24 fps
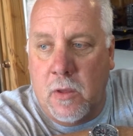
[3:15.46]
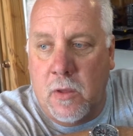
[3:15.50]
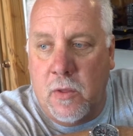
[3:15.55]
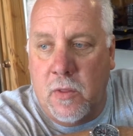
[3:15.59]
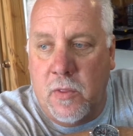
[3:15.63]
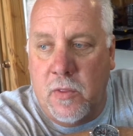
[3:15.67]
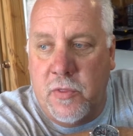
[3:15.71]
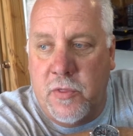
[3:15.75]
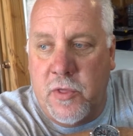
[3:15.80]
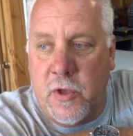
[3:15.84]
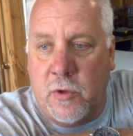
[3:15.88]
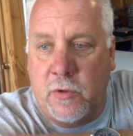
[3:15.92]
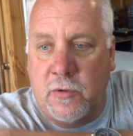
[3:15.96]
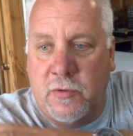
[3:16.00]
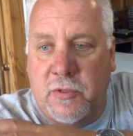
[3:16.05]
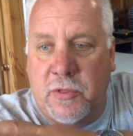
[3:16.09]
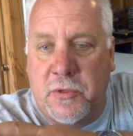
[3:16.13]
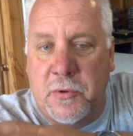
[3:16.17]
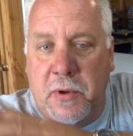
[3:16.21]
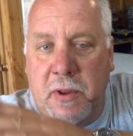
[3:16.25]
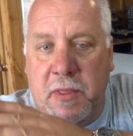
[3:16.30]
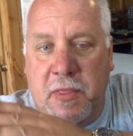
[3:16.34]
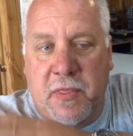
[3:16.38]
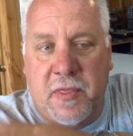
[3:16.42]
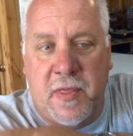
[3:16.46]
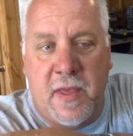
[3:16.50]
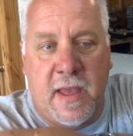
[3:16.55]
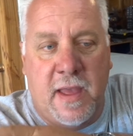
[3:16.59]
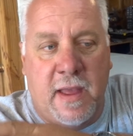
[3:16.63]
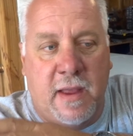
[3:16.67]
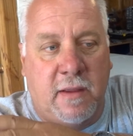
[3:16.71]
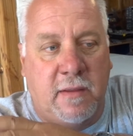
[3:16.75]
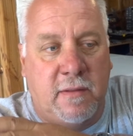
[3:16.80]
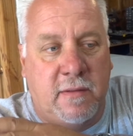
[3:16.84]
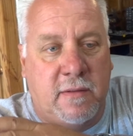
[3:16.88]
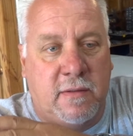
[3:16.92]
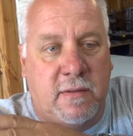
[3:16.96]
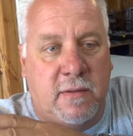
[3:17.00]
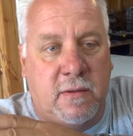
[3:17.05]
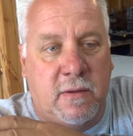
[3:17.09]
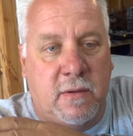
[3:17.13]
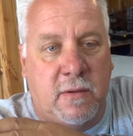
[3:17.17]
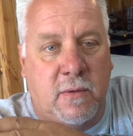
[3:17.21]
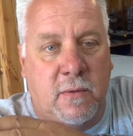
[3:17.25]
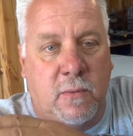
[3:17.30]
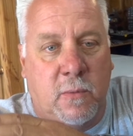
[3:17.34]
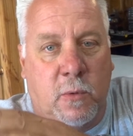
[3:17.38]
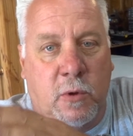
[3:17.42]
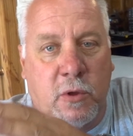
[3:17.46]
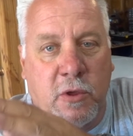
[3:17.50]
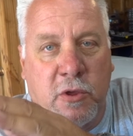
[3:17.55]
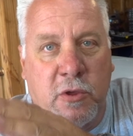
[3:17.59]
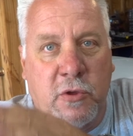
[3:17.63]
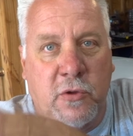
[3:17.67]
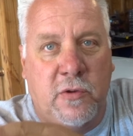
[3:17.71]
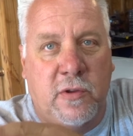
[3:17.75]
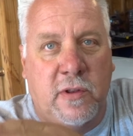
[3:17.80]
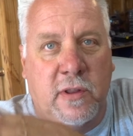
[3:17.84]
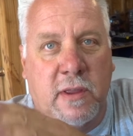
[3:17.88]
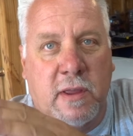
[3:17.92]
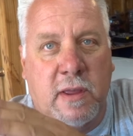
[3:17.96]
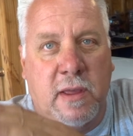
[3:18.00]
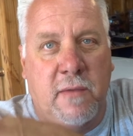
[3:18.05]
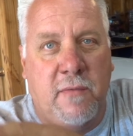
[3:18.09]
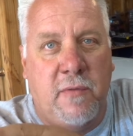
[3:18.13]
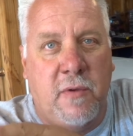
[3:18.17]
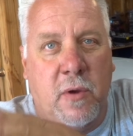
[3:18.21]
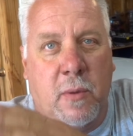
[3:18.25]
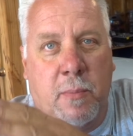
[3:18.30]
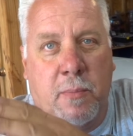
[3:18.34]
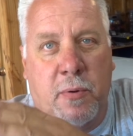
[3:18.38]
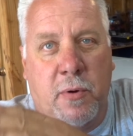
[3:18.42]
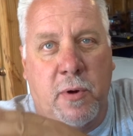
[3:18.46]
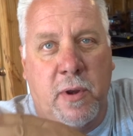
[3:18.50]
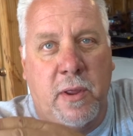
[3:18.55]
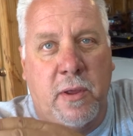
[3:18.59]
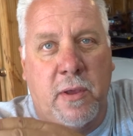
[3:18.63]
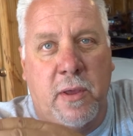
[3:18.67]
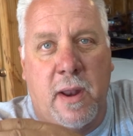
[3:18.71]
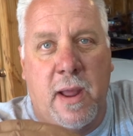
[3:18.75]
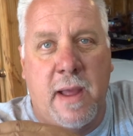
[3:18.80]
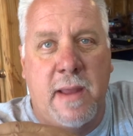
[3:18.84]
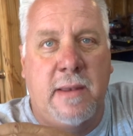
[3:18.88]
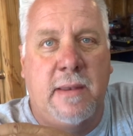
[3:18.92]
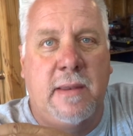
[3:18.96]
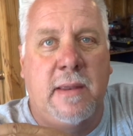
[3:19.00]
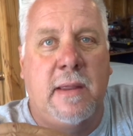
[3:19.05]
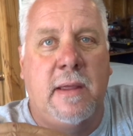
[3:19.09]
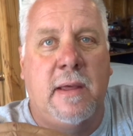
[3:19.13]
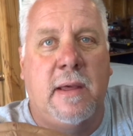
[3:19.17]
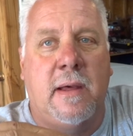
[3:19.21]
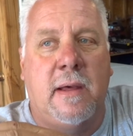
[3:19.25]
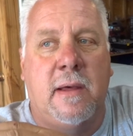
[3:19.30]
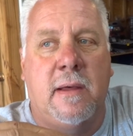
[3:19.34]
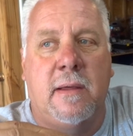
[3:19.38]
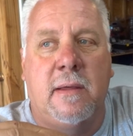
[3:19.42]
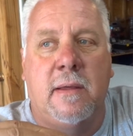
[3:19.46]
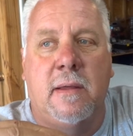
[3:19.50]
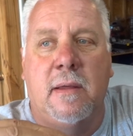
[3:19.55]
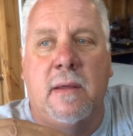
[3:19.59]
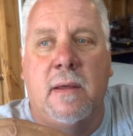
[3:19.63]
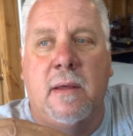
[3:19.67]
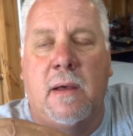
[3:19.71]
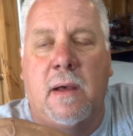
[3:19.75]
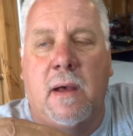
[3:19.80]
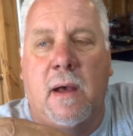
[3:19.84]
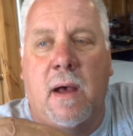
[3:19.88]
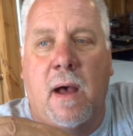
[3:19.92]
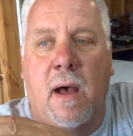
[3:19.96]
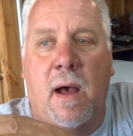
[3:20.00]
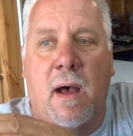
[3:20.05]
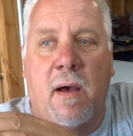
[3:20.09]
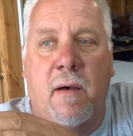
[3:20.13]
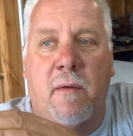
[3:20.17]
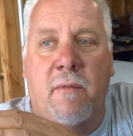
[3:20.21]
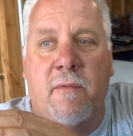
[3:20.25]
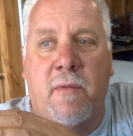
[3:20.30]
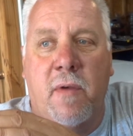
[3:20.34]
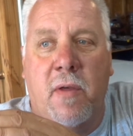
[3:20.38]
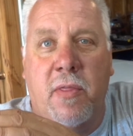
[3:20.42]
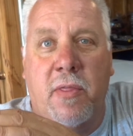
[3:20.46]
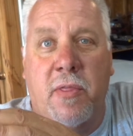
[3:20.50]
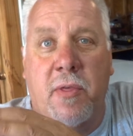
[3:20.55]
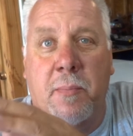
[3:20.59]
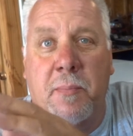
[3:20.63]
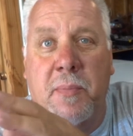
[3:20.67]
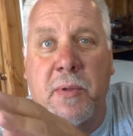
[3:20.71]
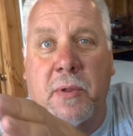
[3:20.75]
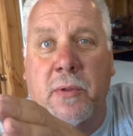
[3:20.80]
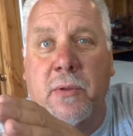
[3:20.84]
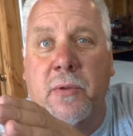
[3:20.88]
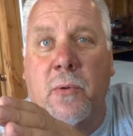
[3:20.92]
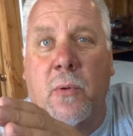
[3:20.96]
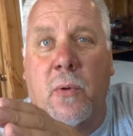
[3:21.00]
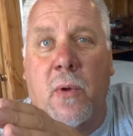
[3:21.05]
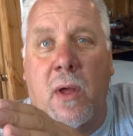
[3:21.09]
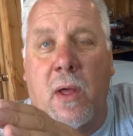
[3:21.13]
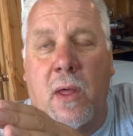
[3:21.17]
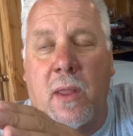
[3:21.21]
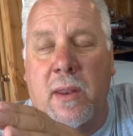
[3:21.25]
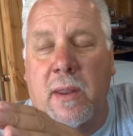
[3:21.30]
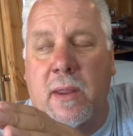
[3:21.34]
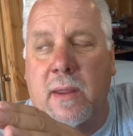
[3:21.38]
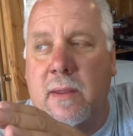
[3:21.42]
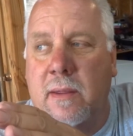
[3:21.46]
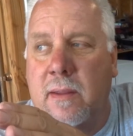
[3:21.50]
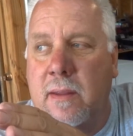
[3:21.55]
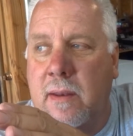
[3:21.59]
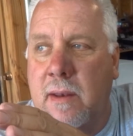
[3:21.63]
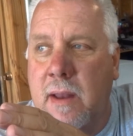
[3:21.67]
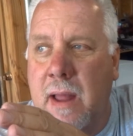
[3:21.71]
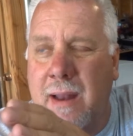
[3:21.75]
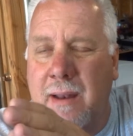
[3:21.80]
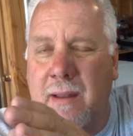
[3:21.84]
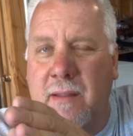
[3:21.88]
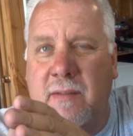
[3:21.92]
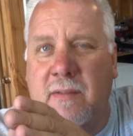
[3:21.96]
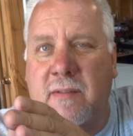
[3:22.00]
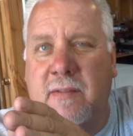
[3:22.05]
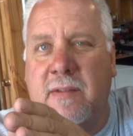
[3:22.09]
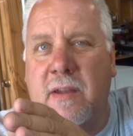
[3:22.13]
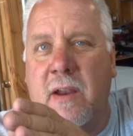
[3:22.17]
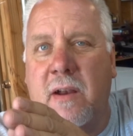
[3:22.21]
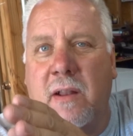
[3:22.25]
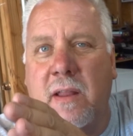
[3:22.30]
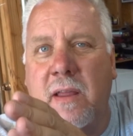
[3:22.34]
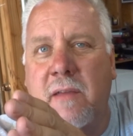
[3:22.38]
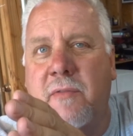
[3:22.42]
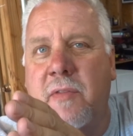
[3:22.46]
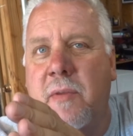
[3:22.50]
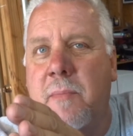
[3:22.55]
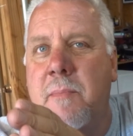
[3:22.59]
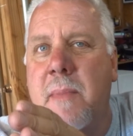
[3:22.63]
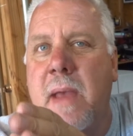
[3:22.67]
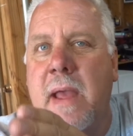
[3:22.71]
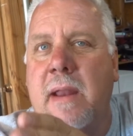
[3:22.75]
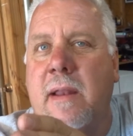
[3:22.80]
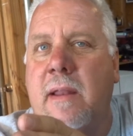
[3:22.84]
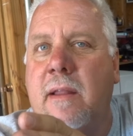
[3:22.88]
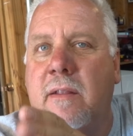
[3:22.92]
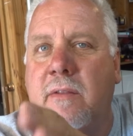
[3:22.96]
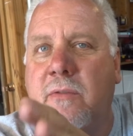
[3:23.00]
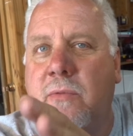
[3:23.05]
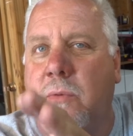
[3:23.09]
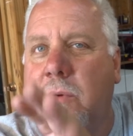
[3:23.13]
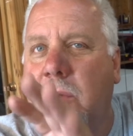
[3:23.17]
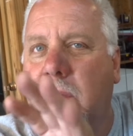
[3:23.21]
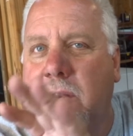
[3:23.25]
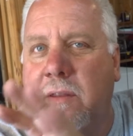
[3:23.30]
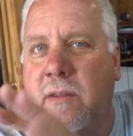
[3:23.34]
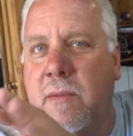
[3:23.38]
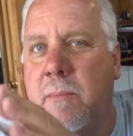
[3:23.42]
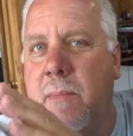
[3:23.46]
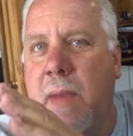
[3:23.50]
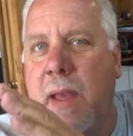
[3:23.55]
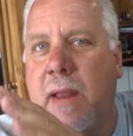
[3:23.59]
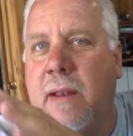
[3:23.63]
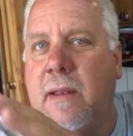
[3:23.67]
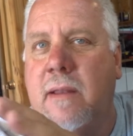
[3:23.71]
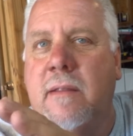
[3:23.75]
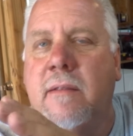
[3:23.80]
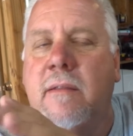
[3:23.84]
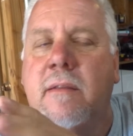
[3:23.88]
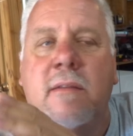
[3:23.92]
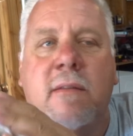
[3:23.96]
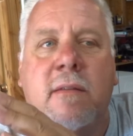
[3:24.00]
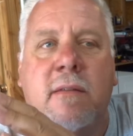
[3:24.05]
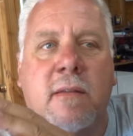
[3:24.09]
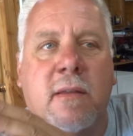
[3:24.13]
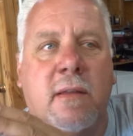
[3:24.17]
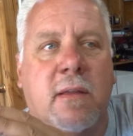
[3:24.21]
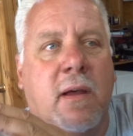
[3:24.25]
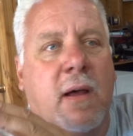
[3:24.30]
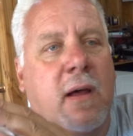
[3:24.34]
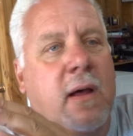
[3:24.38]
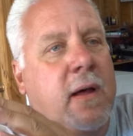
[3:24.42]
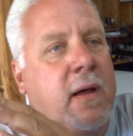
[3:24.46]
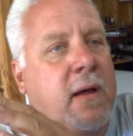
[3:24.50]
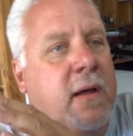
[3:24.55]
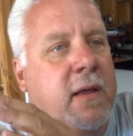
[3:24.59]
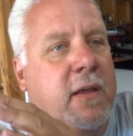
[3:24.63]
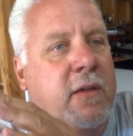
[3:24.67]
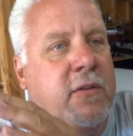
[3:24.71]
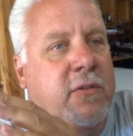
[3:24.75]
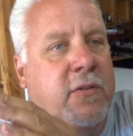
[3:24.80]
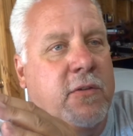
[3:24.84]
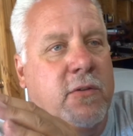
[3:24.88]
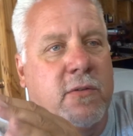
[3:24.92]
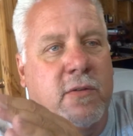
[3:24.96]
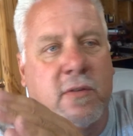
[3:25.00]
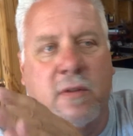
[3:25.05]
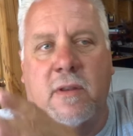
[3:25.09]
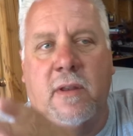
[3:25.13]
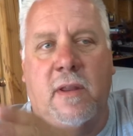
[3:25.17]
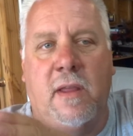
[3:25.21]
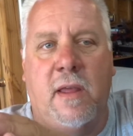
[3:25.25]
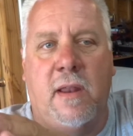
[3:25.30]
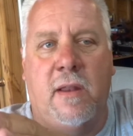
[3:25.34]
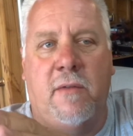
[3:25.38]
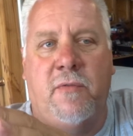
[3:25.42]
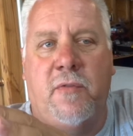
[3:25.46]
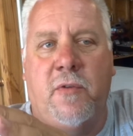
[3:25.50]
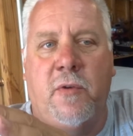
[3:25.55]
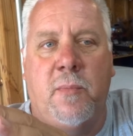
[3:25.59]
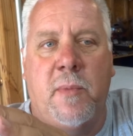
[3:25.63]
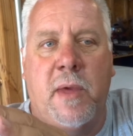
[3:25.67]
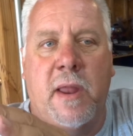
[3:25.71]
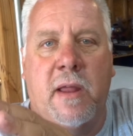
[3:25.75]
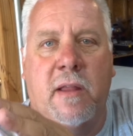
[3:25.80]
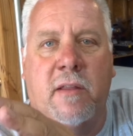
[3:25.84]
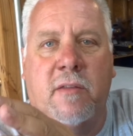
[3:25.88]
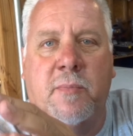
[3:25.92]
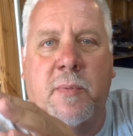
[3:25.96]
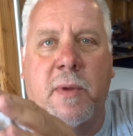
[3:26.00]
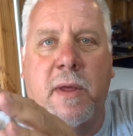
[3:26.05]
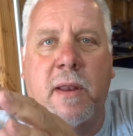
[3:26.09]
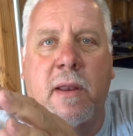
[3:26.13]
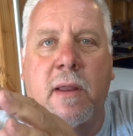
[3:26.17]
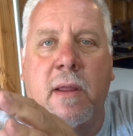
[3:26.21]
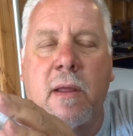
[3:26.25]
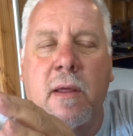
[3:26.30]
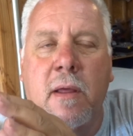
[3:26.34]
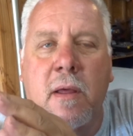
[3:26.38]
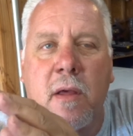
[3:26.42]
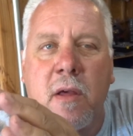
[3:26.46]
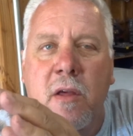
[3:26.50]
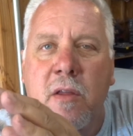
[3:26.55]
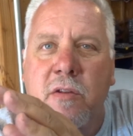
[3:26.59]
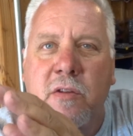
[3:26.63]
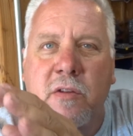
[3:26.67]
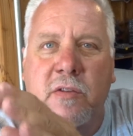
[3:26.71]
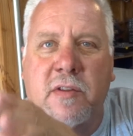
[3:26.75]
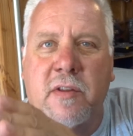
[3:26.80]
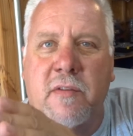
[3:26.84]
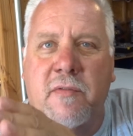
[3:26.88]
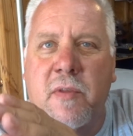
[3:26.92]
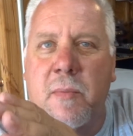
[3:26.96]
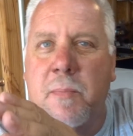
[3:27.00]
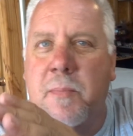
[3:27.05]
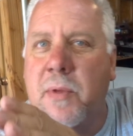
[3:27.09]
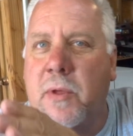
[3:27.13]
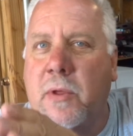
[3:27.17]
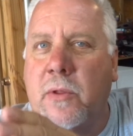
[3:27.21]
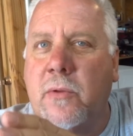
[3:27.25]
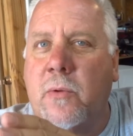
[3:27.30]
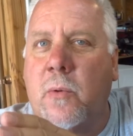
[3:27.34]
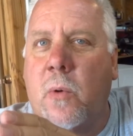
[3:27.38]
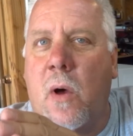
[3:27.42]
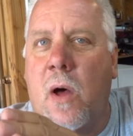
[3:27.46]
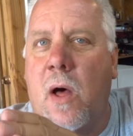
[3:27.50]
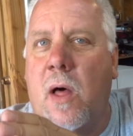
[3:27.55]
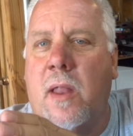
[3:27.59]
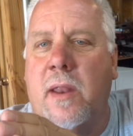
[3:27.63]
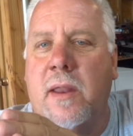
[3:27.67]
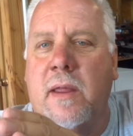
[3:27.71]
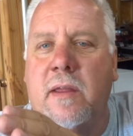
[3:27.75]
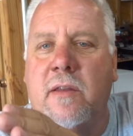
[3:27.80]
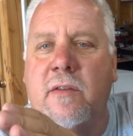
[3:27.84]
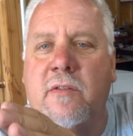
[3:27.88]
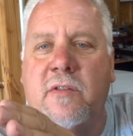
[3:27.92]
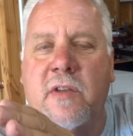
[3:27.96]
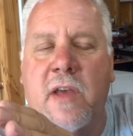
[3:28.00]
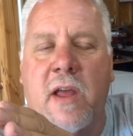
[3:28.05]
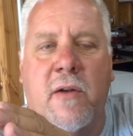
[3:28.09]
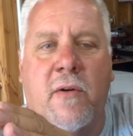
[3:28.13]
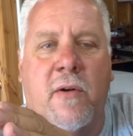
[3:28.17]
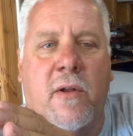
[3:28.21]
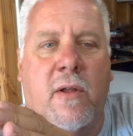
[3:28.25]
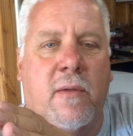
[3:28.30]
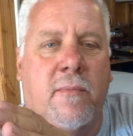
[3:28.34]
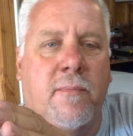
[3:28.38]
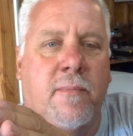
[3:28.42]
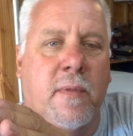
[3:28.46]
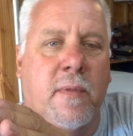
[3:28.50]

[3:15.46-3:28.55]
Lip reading: Those three things will usually give you a pretty good idea of the build quality. Not necessarily of the maintenance. We'll get to maintenance issues in a few minutes, but just of the build quality in general.